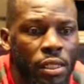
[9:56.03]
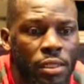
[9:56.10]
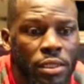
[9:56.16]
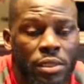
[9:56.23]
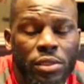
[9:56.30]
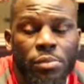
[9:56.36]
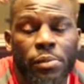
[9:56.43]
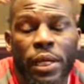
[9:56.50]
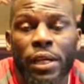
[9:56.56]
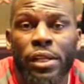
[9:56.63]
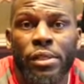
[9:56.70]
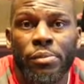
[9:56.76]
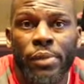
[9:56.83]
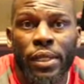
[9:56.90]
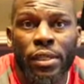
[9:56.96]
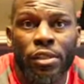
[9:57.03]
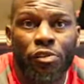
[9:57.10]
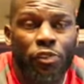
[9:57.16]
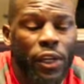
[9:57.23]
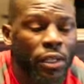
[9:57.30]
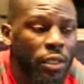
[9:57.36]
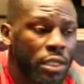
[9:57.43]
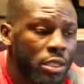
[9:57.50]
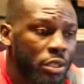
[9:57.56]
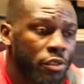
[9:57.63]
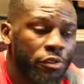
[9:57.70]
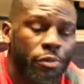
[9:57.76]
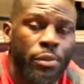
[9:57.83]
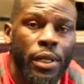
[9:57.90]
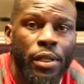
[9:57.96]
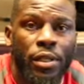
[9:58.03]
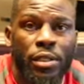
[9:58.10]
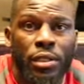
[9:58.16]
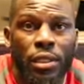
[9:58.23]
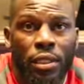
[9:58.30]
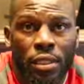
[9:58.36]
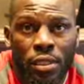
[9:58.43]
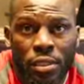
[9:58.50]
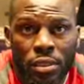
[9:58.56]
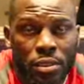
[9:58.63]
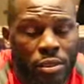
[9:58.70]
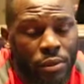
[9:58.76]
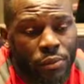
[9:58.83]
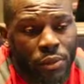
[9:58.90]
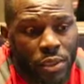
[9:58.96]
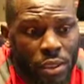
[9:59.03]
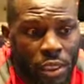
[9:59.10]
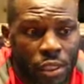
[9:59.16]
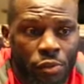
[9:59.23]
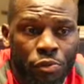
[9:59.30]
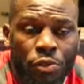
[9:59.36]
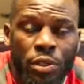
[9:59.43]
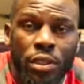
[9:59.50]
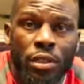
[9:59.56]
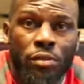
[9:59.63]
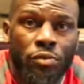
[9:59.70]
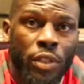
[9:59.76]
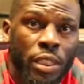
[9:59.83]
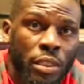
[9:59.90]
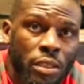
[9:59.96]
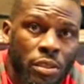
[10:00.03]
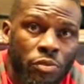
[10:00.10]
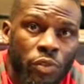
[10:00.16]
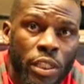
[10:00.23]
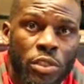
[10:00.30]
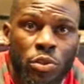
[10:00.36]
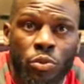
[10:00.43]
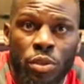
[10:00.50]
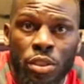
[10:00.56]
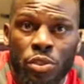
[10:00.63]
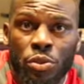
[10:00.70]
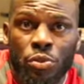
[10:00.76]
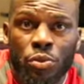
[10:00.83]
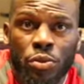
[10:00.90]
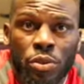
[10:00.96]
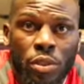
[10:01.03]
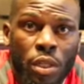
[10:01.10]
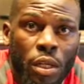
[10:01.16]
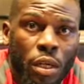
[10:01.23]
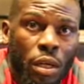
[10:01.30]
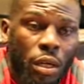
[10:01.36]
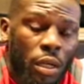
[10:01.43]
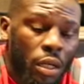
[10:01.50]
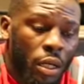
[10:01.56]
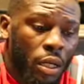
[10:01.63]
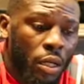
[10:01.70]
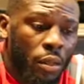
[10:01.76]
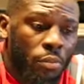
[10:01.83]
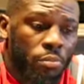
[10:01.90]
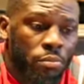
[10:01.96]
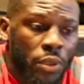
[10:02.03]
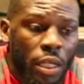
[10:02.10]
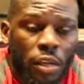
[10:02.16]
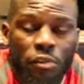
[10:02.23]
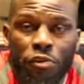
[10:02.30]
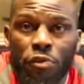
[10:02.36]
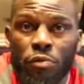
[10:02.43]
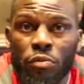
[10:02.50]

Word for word: this is America, man. The foundation of America is slavery, race, racial issues, um, death,